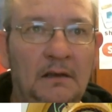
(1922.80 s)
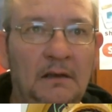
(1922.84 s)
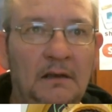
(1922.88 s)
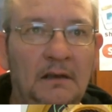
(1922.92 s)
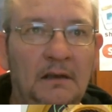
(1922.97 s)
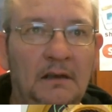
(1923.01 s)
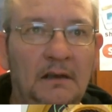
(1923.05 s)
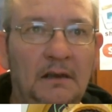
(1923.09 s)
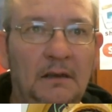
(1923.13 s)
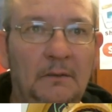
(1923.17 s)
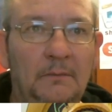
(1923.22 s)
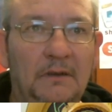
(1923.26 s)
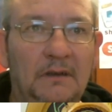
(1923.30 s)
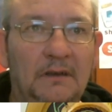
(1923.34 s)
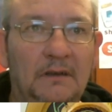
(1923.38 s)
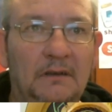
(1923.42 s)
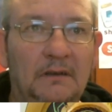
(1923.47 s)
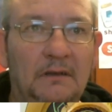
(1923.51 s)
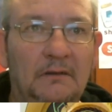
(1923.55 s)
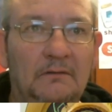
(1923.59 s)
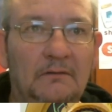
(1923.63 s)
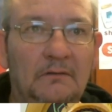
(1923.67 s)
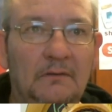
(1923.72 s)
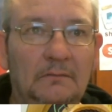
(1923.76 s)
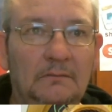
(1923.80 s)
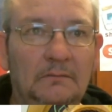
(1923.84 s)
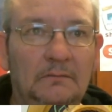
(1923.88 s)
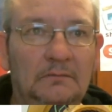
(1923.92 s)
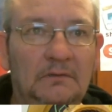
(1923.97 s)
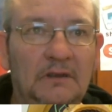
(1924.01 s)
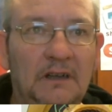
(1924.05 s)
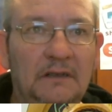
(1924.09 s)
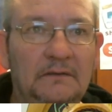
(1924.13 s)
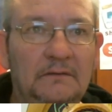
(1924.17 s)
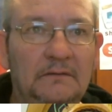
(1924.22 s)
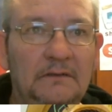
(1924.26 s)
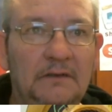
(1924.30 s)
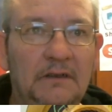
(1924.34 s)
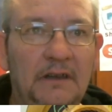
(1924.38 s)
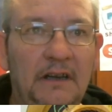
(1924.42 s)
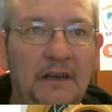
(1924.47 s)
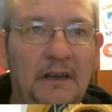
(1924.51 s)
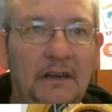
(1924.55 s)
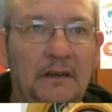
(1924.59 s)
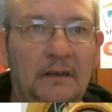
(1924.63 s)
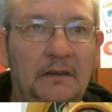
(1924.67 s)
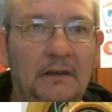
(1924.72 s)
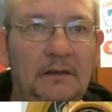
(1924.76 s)
we can scroll down
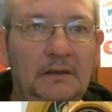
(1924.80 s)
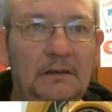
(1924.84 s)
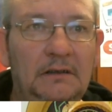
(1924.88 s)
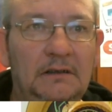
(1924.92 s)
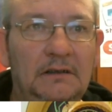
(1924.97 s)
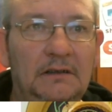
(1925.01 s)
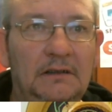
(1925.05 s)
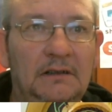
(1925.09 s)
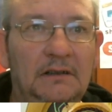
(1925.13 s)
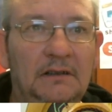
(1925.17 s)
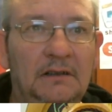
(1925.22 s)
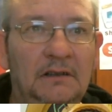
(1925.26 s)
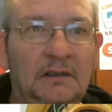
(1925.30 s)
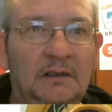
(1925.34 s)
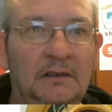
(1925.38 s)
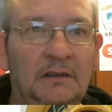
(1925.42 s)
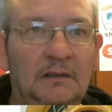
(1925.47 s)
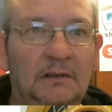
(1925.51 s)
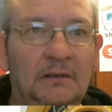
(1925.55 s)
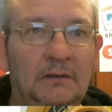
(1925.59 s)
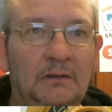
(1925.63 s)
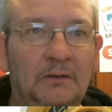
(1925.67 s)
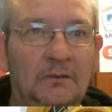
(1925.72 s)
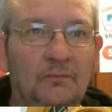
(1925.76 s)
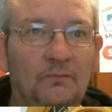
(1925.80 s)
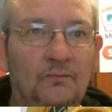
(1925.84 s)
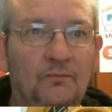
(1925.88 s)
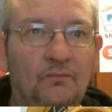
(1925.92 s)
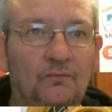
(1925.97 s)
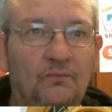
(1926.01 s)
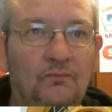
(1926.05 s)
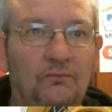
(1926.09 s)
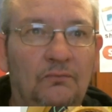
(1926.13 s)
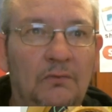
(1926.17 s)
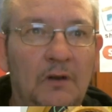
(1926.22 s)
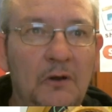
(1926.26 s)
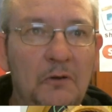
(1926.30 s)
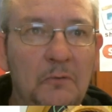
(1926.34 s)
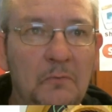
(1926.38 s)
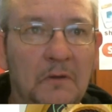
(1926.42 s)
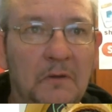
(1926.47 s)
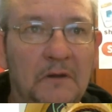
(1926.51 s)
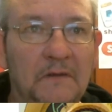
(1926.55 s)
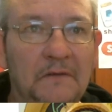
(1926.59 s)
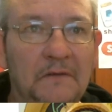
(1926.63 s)
here, Roman.